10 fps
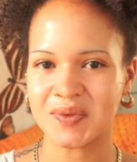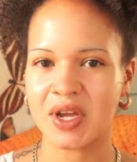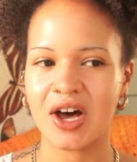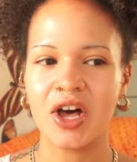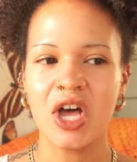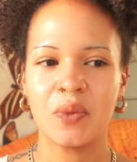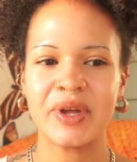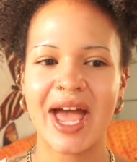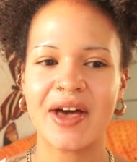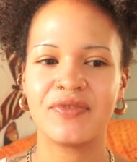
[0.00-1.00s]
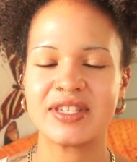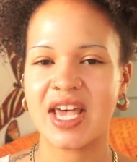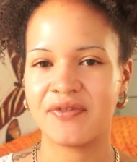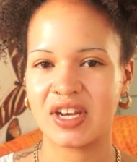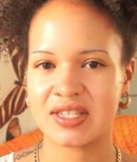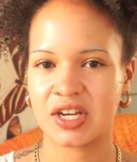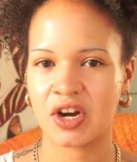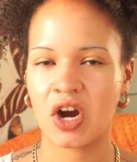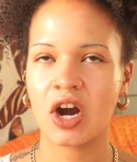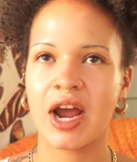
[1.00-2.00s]
We have this heaviness on
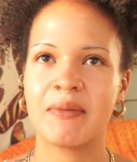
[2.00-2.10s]
our heart.